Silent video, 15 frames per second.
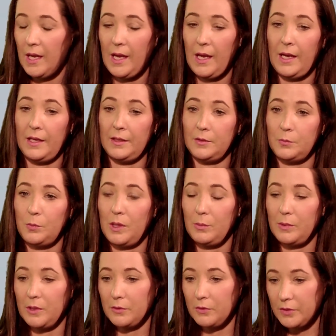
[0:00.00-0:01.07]
And while
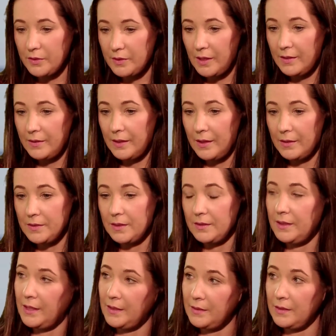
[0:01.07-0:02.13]
we understand that, at
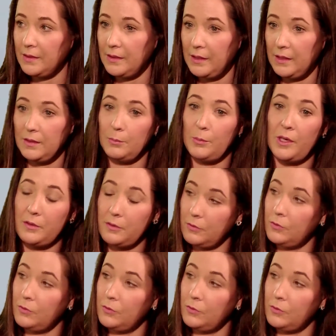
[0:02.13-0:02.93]
the end of the day, the Marts are